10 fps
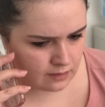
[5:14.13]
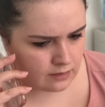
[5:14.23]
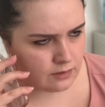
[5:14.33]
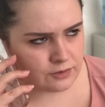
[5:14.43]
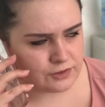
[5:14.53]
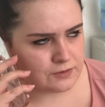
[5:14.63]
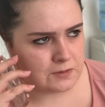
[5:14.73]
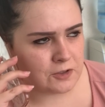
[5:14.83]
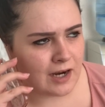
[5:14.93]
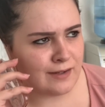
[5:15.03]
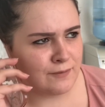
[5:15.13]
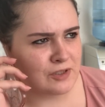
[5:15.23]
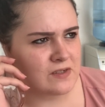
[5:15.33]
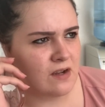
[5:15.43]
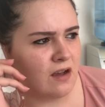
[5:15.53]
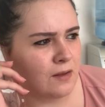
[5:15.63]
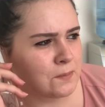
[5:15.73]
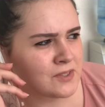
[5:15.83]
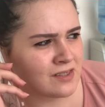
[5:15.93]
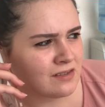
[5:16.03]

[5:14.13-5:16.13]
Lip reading: No, dude, the grind never stops.